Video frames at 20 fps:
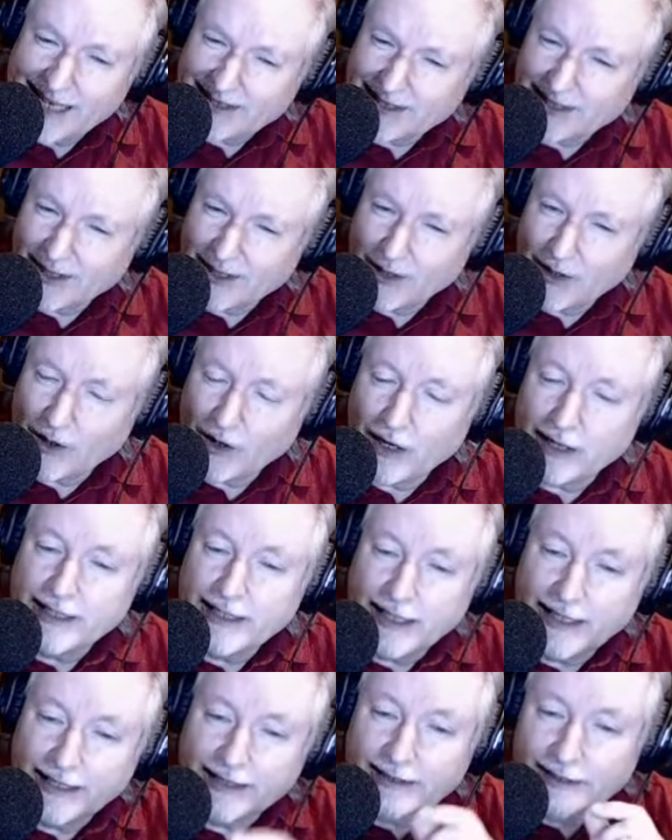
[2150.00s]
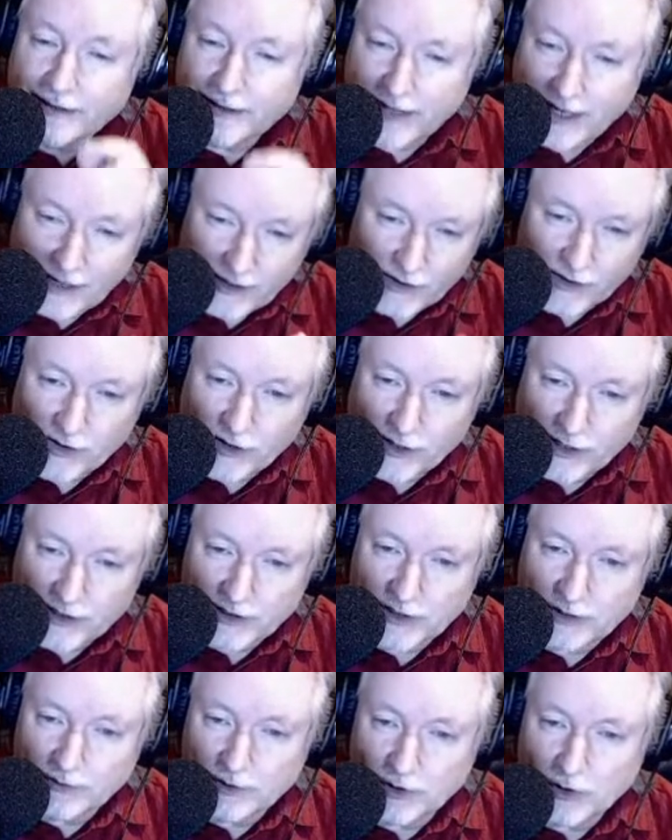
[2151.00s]
to do. Isn't that drug
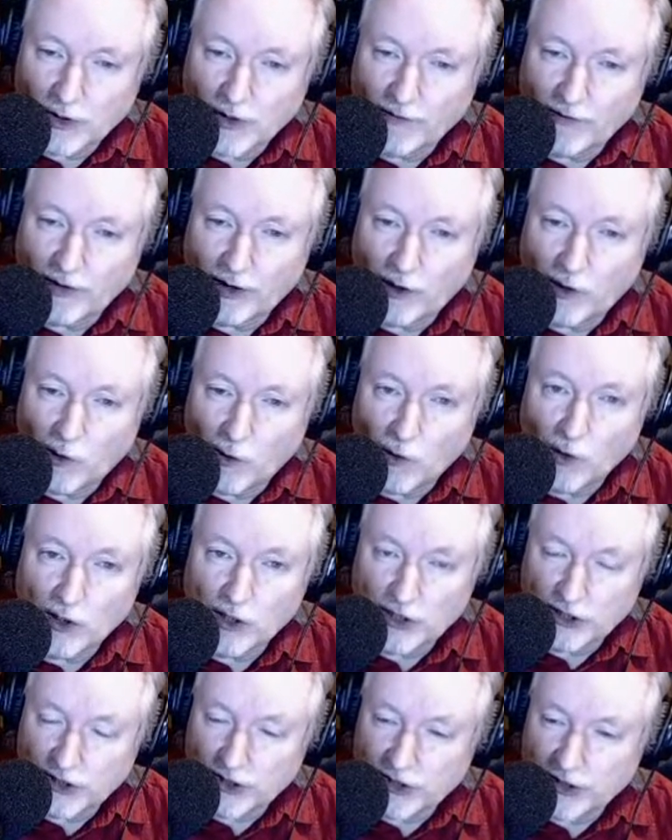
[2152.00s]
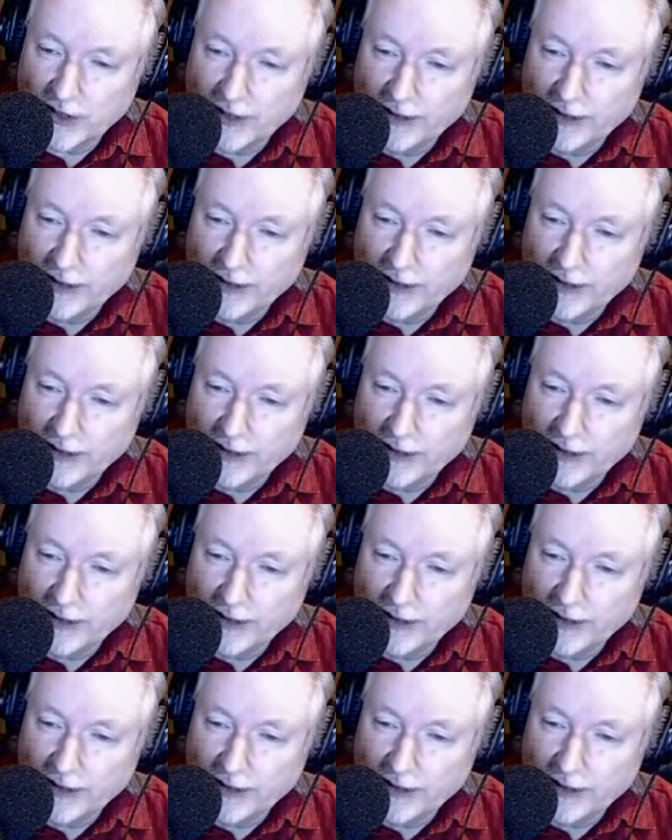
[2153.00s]
some sort of a horse?